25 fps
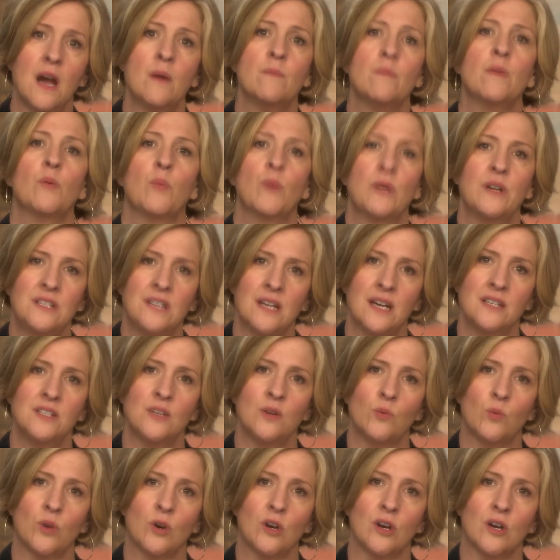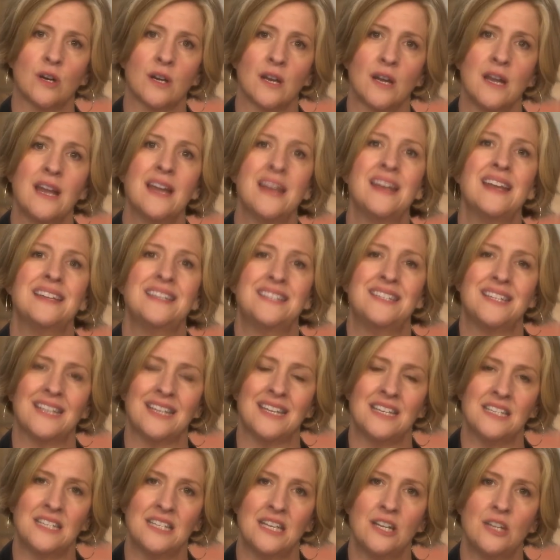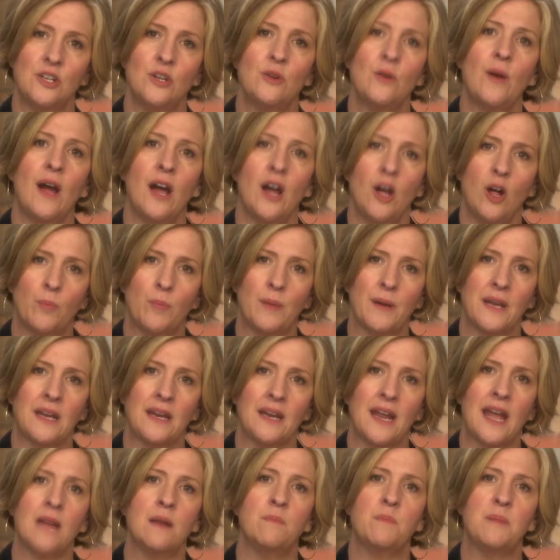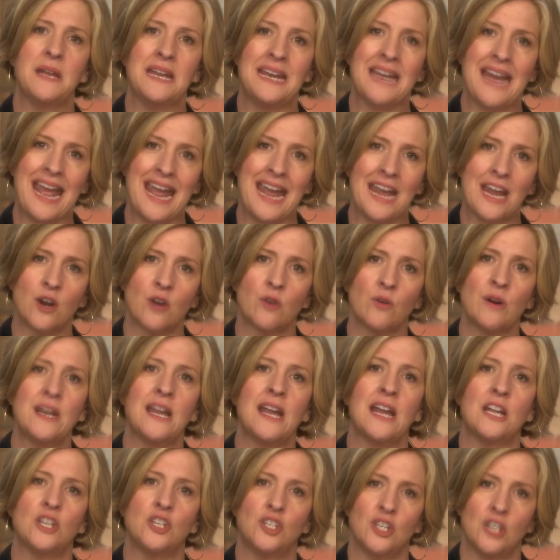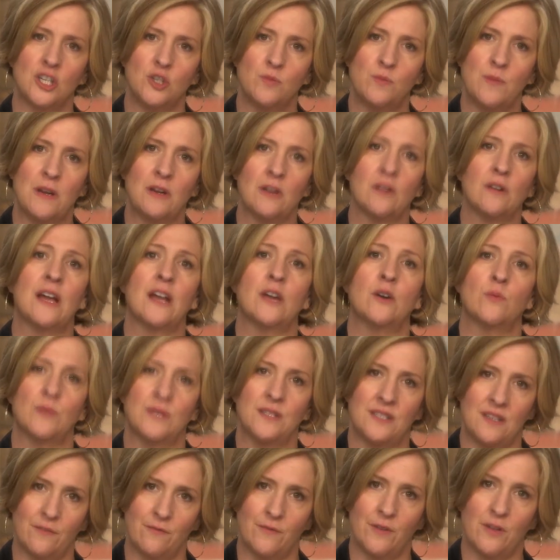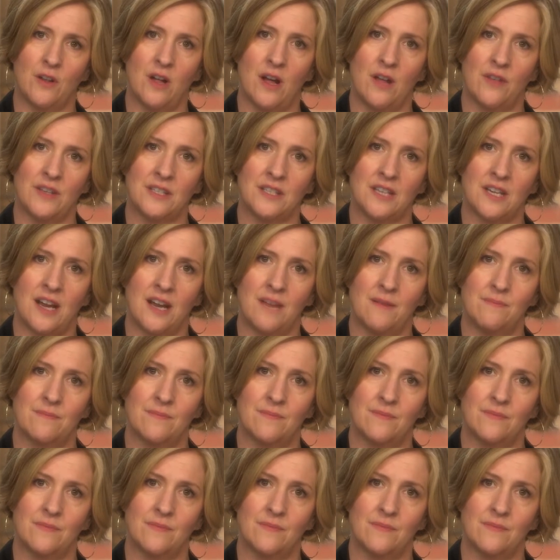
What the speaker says: But what doesn't work is to continue helping and being angry and judgmental and resentful all the time.